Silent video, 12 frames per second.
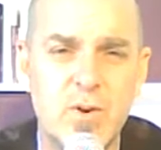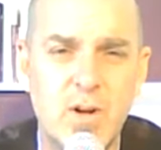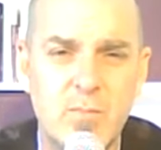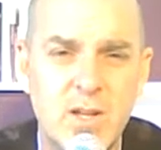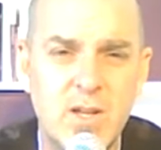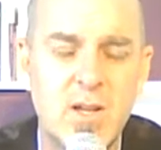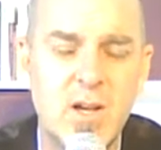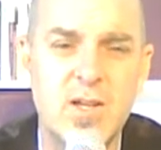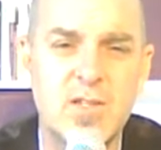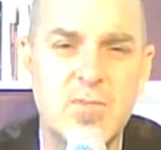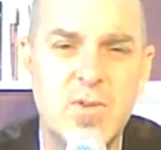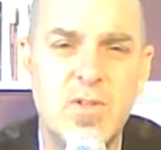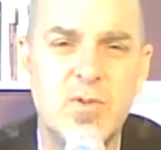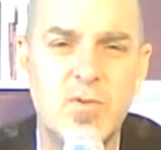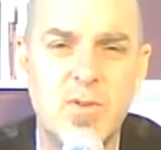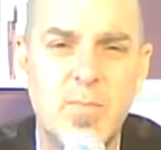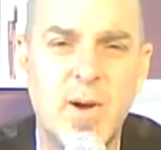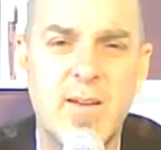and do what's right?
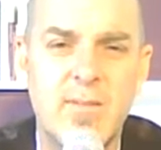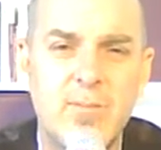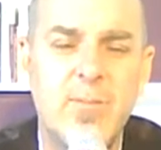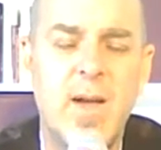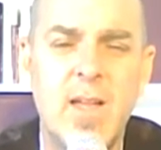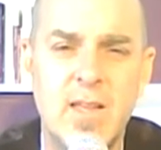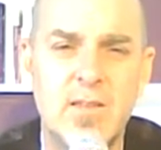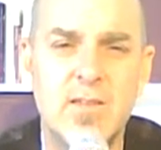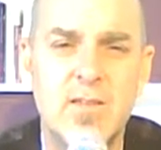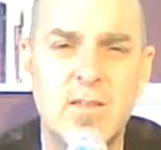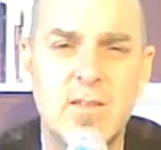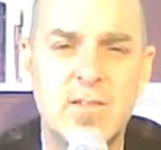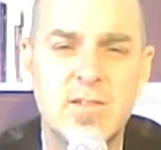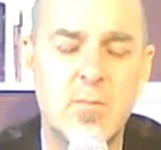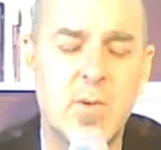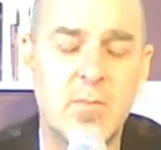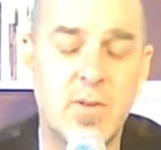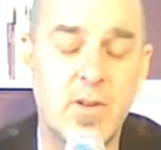Because we do it by faith.
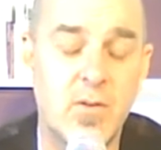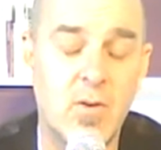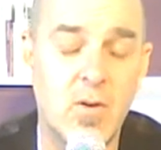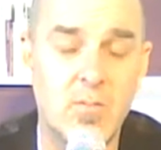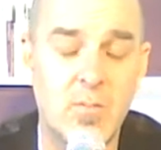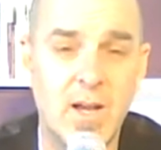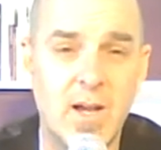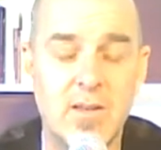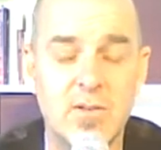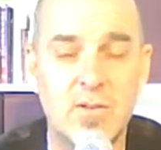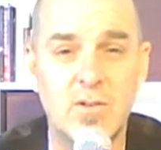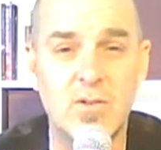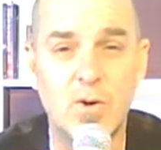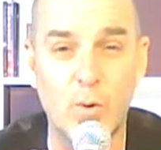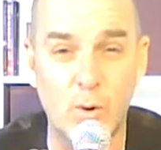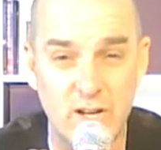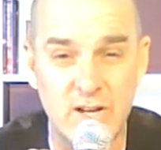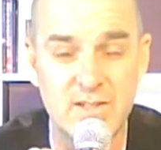Some people think, oh man,
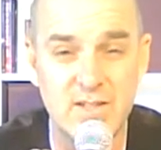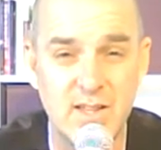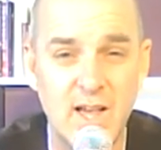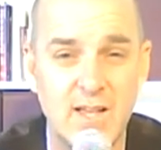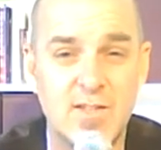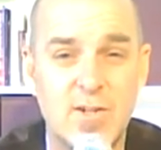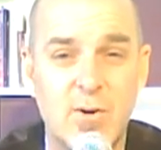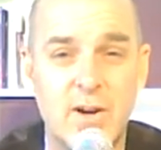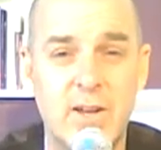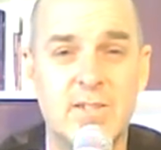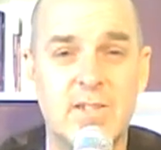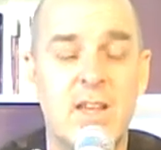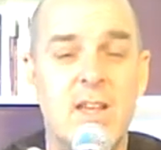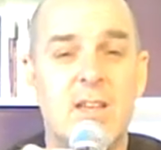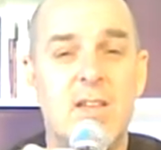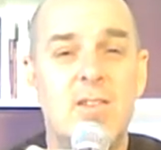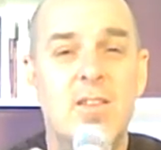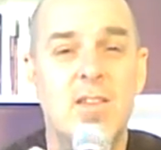crazy. That's
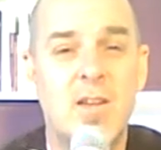crazy.